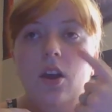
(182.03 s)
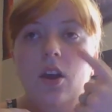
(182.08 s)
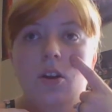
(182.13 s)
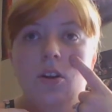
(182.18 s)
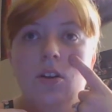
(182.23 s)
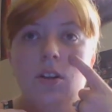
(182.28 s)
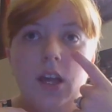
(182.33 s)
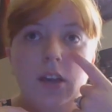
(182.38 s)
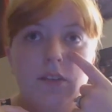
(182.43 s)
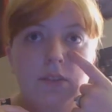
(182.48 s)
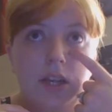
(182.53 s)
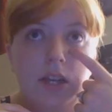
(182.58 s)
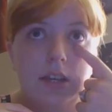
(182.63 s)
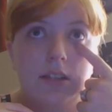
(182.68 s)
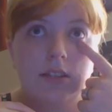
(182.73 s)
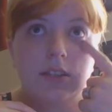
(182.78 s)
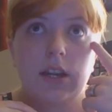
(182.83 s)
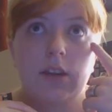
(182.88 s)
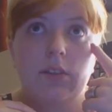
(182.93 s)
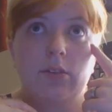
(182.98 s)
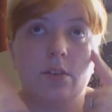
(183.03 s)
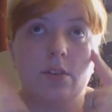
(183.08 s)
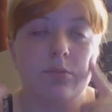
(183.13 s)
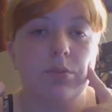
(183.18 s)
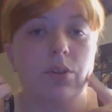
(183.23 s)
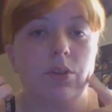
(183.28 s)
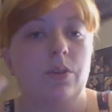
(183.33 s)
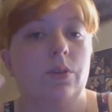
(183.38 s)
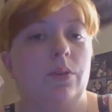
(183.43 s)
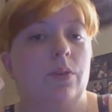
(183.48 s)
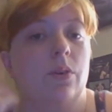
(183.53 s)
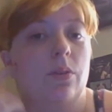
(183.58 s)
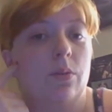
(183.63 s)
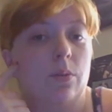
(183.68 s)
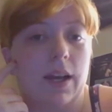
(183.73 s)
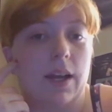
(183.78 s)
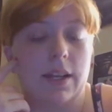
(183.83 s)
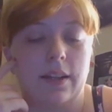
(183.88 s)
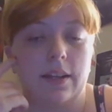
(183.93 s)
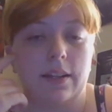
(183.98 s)
Her left eye is covered in blue and her
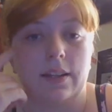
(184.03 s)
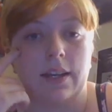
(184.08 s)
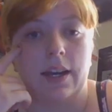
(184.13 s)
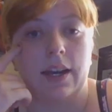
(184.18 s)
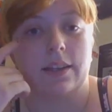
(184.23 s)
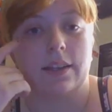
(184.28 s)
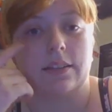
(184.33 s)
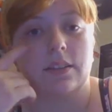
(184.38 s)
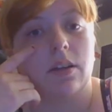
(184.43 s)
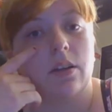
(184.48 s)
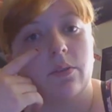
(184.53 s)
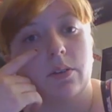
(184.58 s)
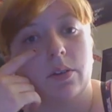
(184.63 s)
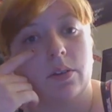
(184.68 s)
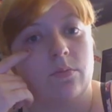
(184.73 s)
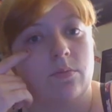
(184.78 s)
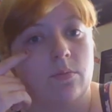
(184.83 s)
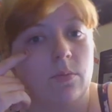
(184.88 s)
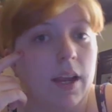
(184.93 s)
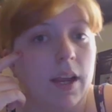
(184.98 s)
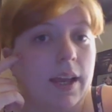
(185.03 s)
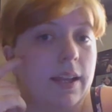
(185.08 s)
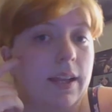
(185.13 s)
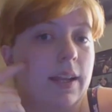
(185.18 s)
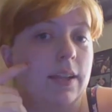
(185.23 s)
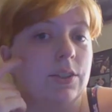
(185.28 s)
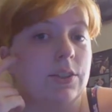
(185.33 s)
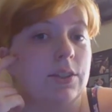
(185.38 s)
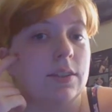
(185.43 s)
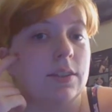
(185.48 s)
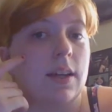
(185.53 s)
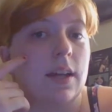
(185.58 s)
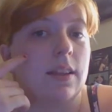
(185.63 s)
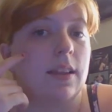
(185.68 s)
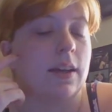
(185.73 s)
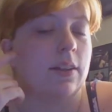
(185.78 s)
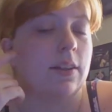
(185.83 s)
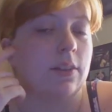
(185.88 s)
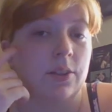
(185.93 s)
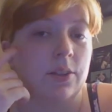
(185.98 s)
right eye is covered in red, and she's got
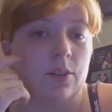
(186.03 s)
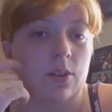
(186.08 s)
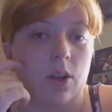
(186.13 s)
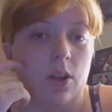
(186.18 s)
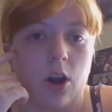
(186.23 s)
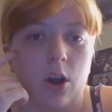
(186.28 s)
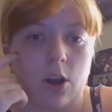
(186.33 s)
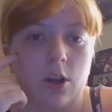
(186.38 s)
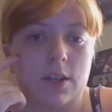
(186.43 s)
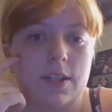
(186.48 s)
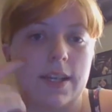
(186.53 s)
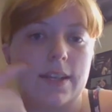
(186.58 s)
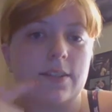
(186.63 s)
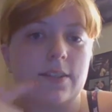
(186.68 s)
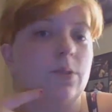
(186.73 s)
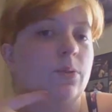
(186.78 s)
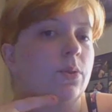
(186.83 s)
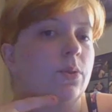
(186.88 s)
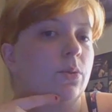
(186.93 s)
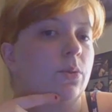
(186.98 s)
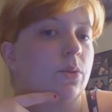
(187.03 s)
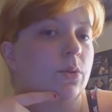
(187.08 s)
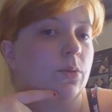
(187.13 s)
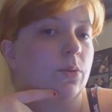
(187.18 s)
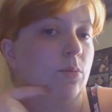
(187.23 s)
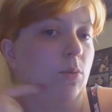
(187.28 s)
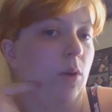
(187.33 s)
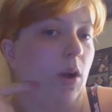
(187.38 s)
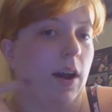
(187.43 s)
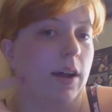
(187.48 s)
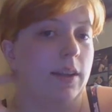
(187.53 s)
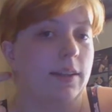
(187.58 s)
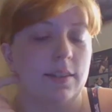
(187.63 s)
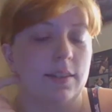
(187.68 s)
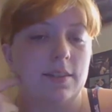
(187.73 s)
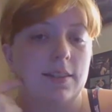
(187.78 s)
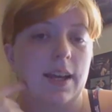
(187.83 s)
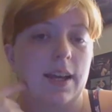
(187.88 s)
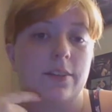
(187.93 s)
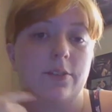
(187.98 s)
a little heart tattoo and the word
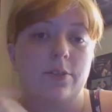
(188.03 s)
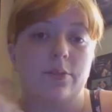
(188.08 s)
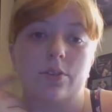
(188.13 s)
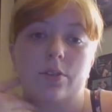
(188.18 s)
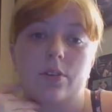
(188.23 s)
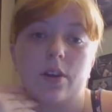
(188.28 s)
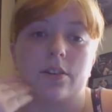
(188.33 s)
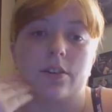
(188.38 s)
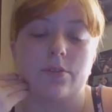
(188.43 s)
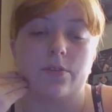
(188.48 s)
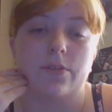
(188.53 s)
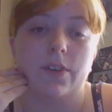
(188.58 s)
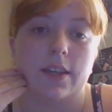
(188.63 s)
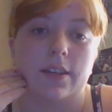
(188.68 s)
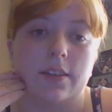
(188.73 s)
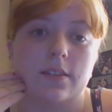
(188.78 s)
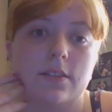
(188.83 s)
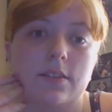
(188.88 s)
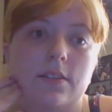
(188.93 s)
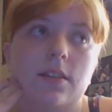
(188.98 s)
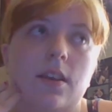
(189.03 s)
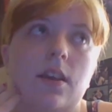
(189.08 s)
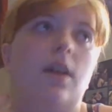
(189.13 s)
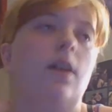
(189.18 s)
rotten tattooed across her face.